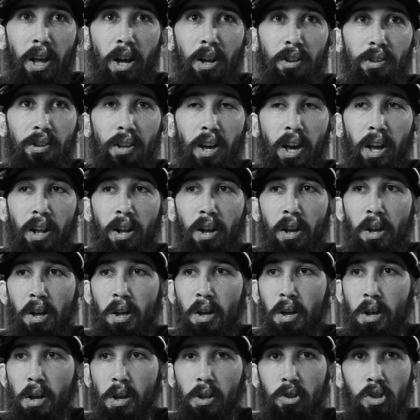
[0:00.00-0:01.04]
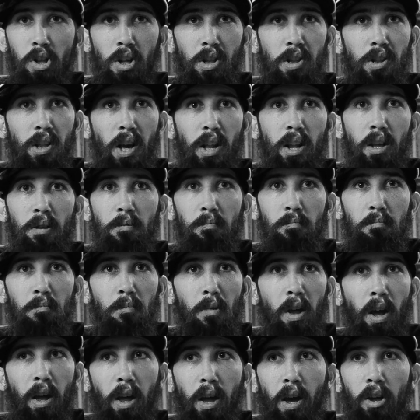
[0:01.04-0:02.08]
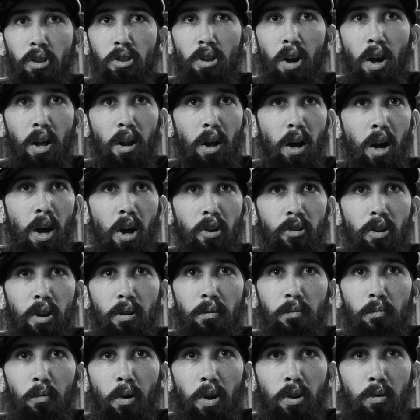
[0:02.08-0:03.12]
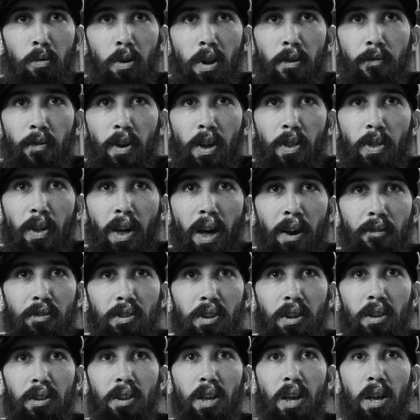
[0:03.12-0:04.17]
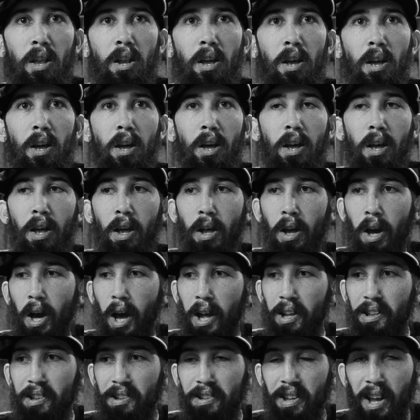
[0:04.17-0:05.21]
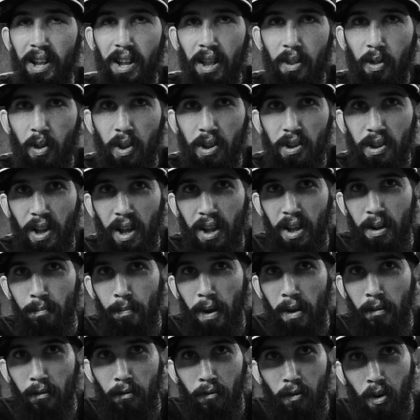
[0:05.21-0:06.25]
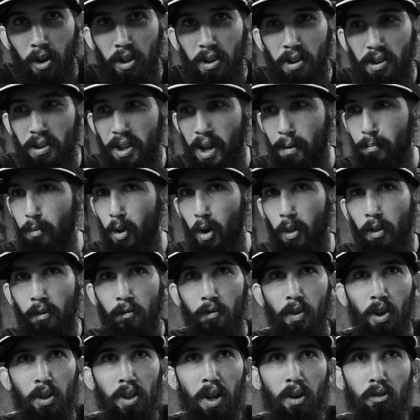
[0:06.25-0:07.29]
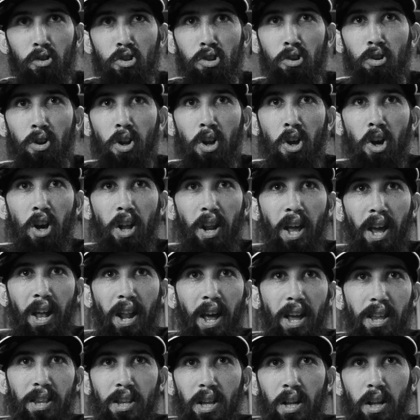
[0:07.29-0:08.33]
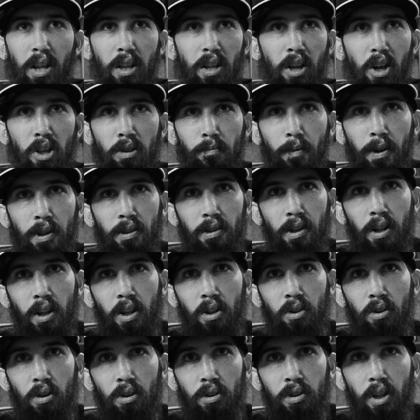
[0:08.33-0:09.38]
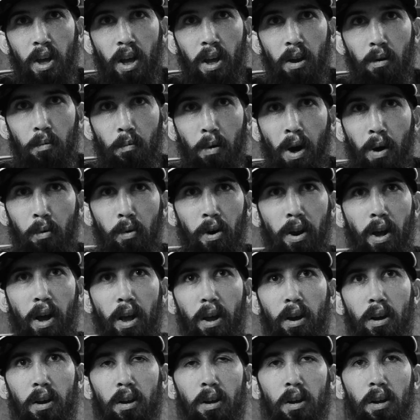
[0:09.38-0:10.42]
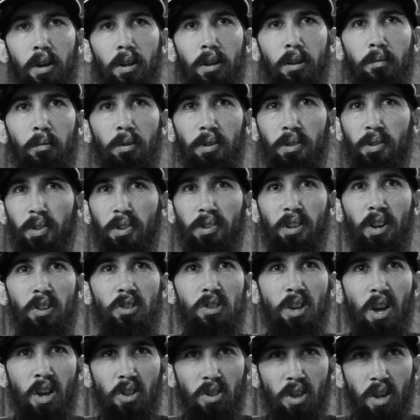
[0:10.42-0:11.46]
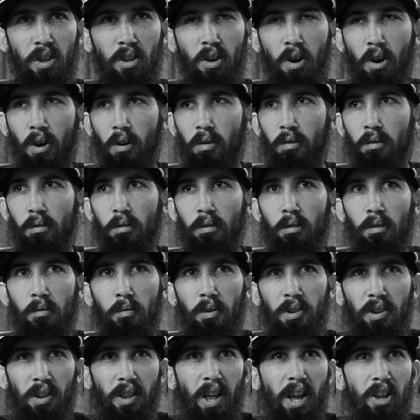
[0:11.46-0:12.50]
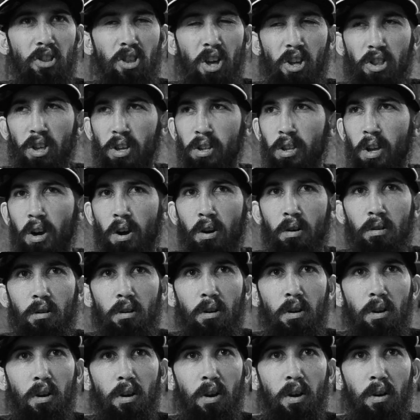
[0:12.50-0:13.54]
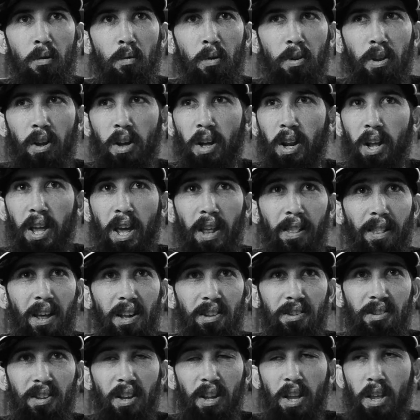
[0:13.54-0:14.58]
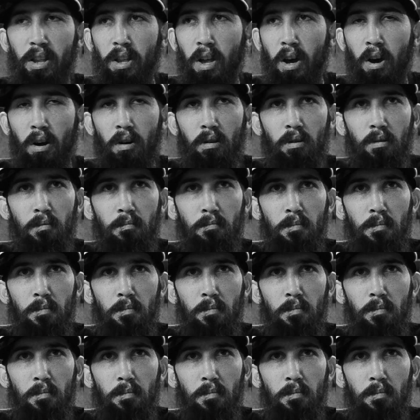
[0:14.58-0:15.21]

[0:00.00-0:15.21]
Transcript: outside. Just set it. I shot 100, 125th, f16. I set it the second my foot stepped on the field I was shooting on, and I didn't touch my settings all day. Why would I? Was the sun changing? No. Was the light changing? No. Was it going to get less sunny? No.